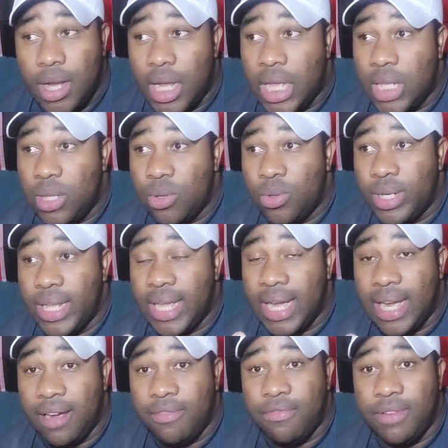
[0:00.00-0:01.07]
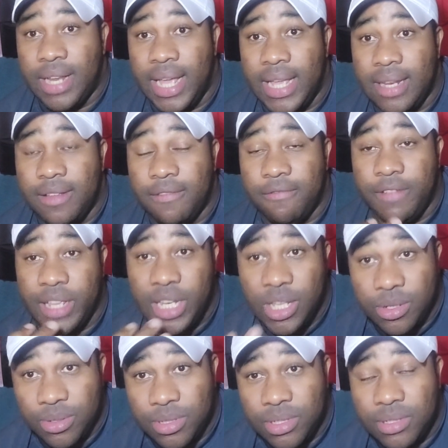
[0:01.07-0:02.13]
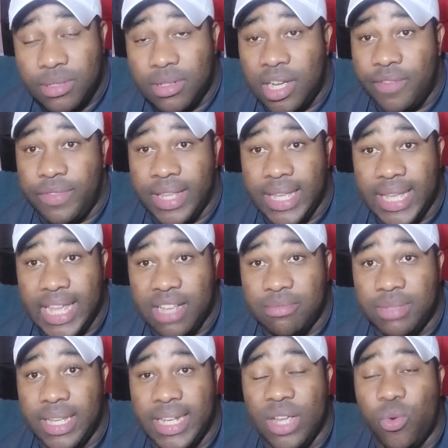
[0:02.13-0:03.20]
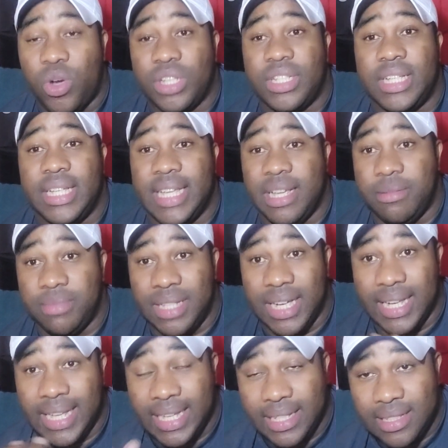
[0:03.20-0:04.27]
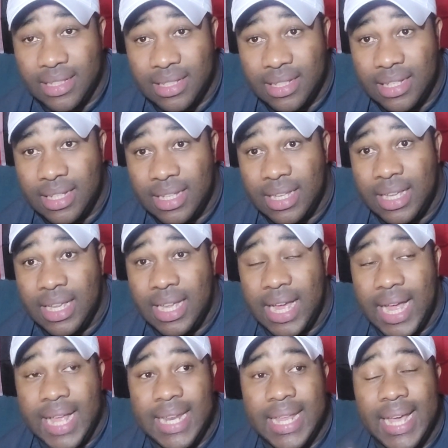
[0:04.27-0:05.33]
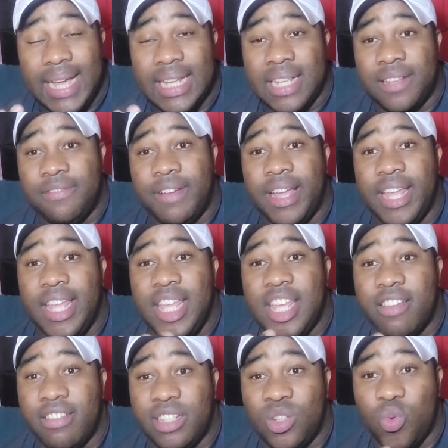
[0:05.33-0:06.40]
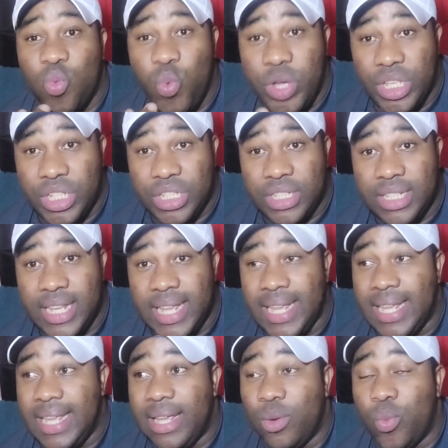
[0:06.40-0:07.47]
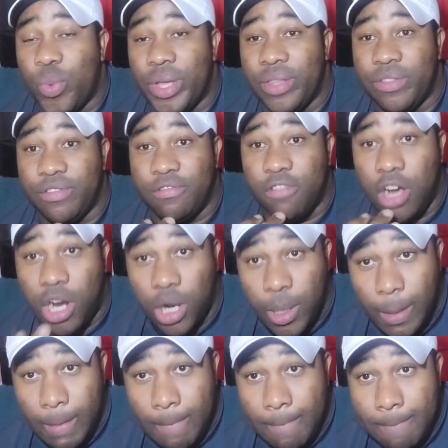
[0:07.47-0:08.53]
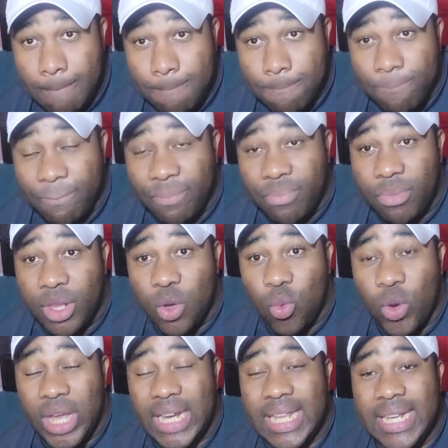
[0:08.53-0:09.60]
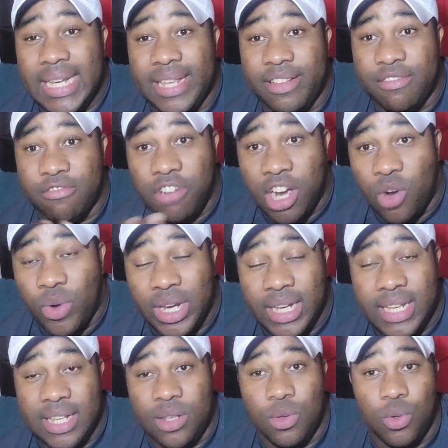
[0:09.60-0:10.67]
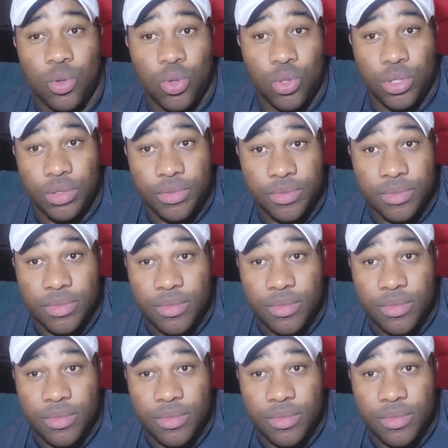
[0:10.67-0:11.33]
I know they have like the videos of the games, and they watch the games again, and they identify areas in which they went wrong, what they did wrong, what they did good.